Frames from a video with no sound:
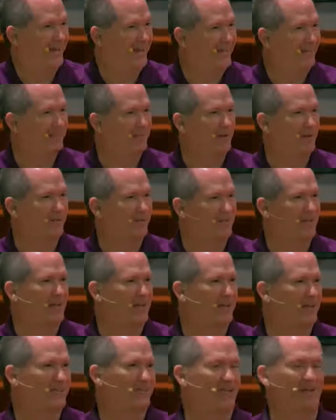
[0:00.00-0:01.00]
Pastor
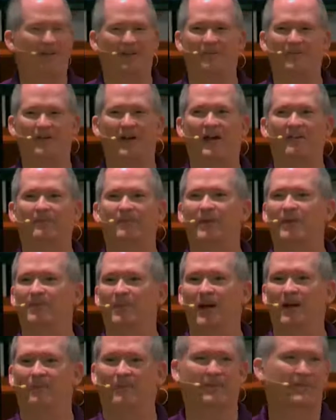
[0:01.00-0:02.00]
Danny's only got a 5-minute
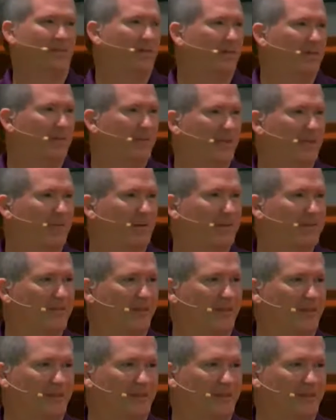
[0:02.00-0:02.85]
Bible study anyway. It's all he